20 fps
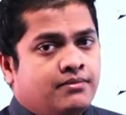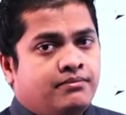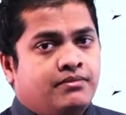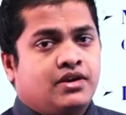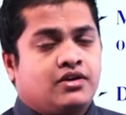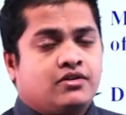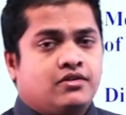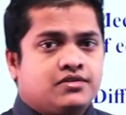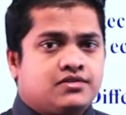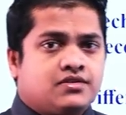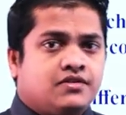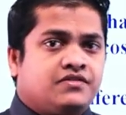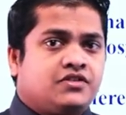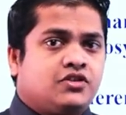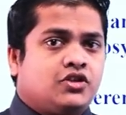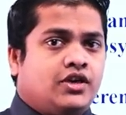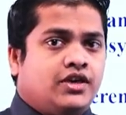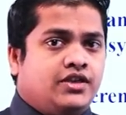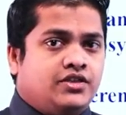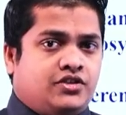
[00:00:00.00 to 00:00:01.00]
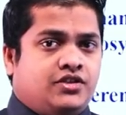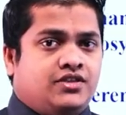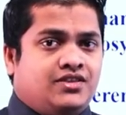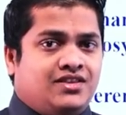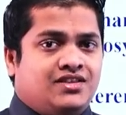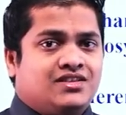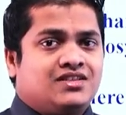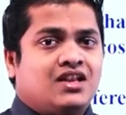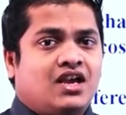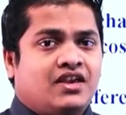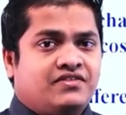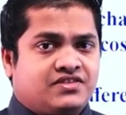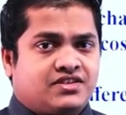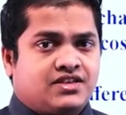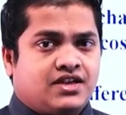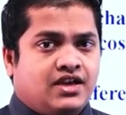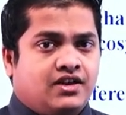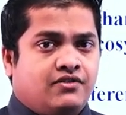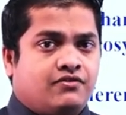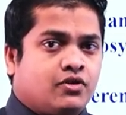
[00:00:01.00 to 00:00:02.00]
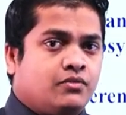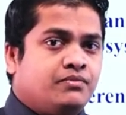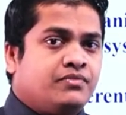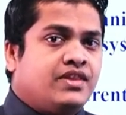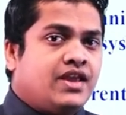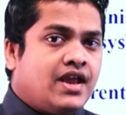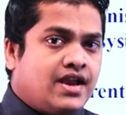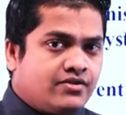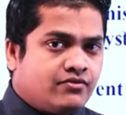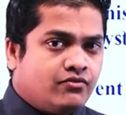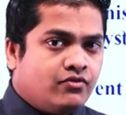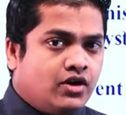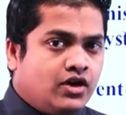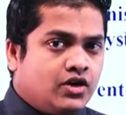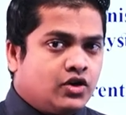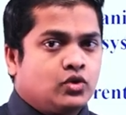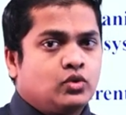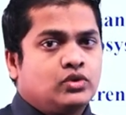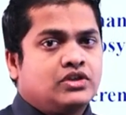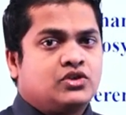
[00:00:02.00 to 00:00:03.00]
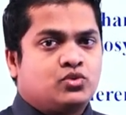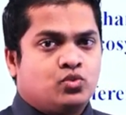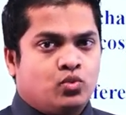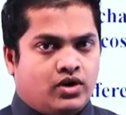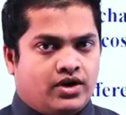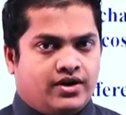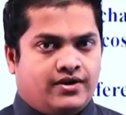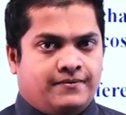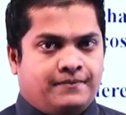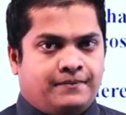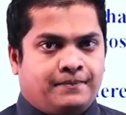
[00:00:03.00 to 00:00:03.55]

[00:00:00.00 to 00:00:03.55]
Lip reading: because of change in this lifestyle from that one to this one.